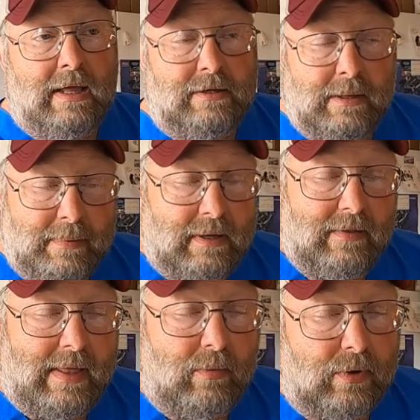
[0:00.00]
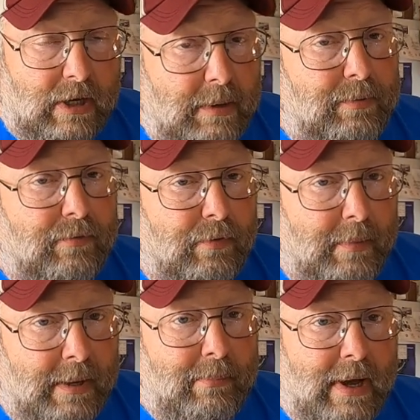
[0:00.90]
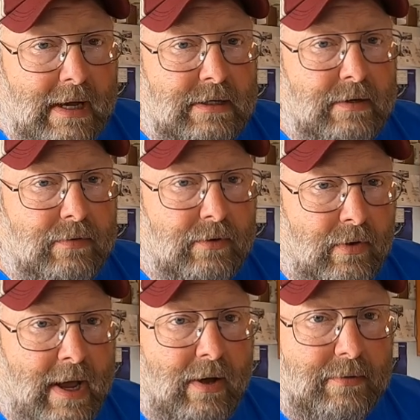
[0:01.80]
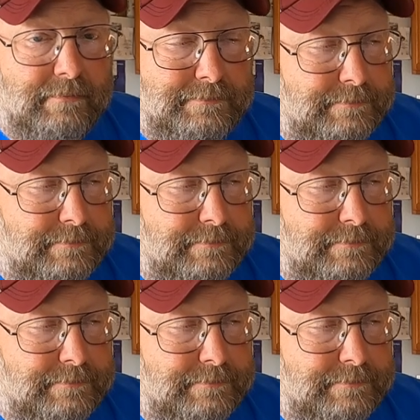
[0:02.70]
And typically that will keep you from impacting the ground.